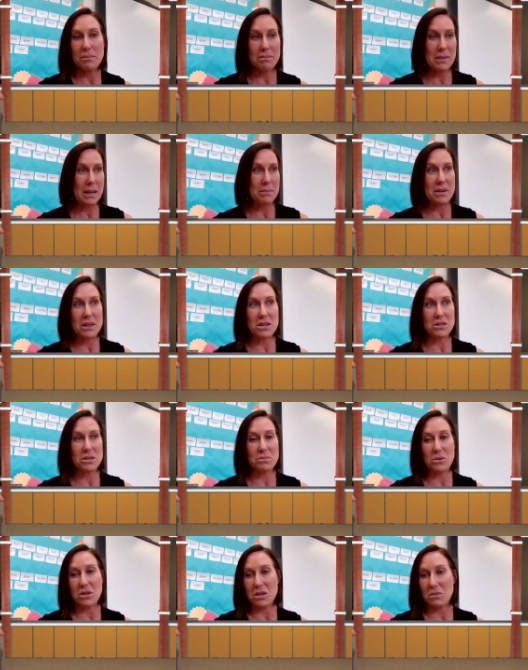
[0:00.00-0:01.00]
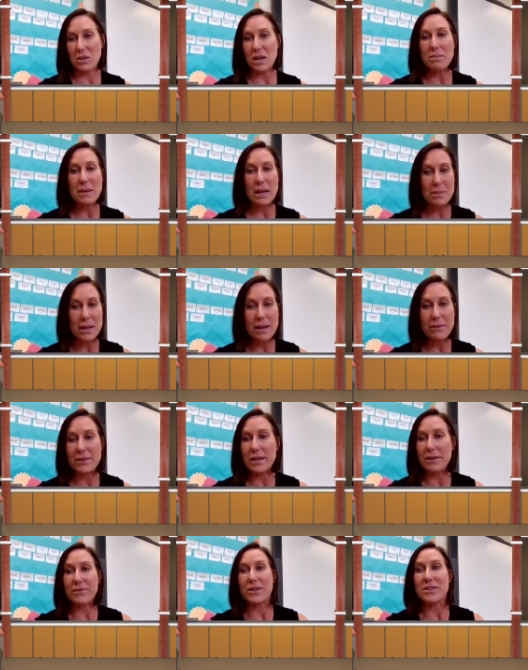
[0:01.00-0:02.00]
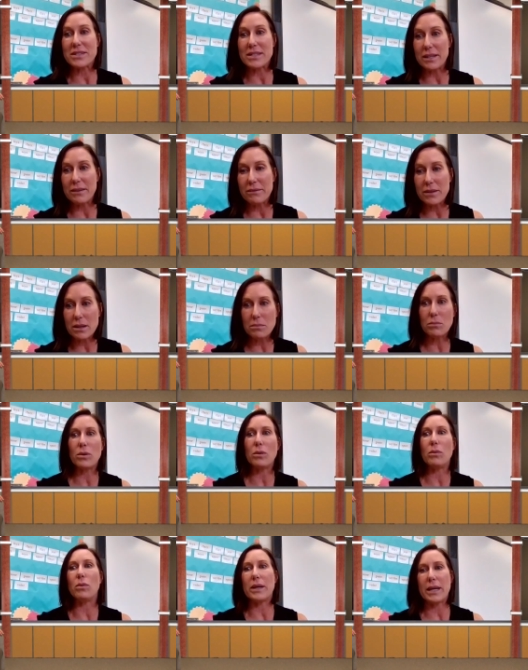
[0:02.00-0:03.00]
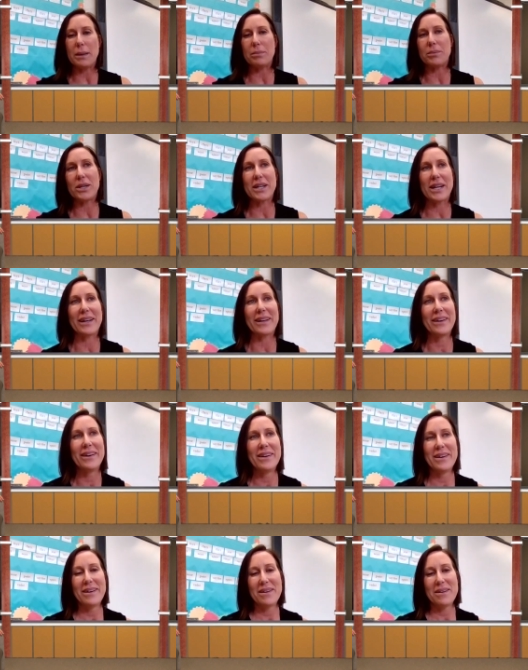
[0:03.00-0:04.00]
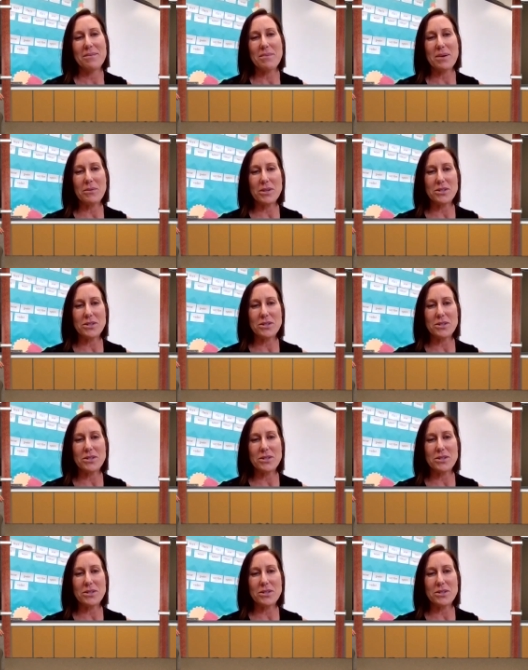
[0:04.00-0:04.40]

maybe there's more than one maybe even if there's none of them well we'll keep looking but wow.